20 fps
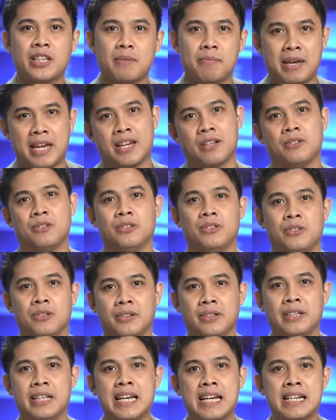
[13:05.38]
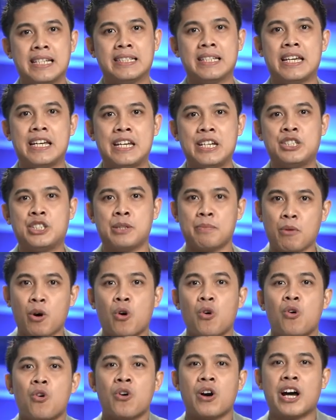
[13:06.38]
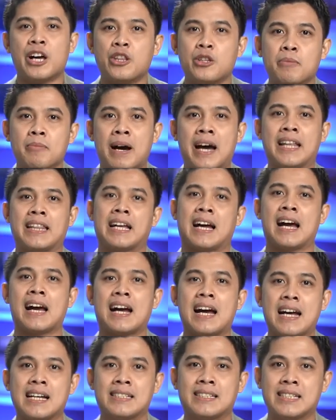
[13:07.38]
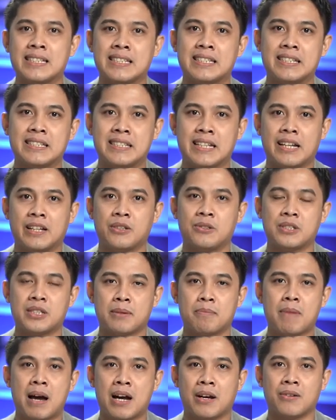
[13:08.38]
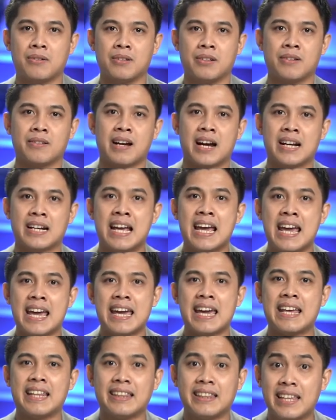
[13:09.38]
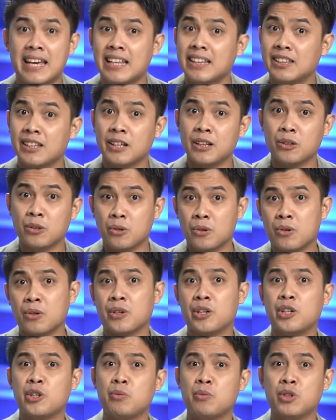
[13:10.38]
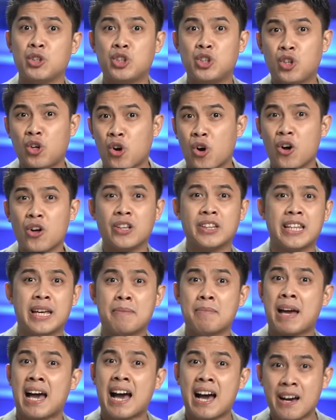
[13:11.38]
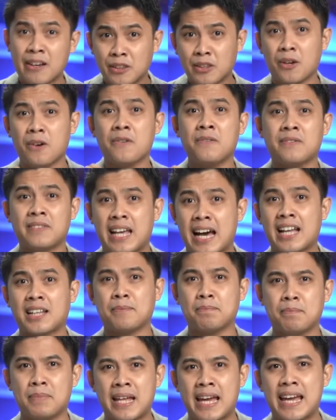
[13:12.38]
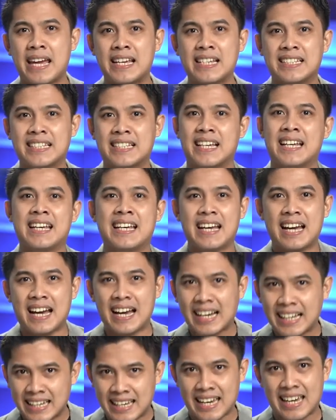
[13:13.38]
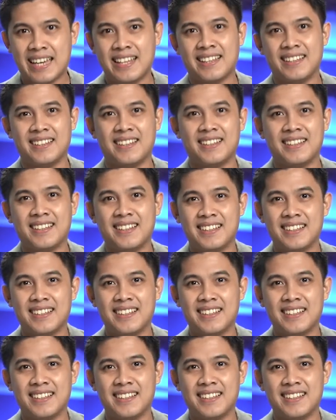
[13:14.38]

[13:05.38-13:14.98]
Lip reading: na meron dun sa Egypt. O kung ano man, nakaka-adjust na sila dun sa bagong lugar. And then the Lord would call them out of that place again.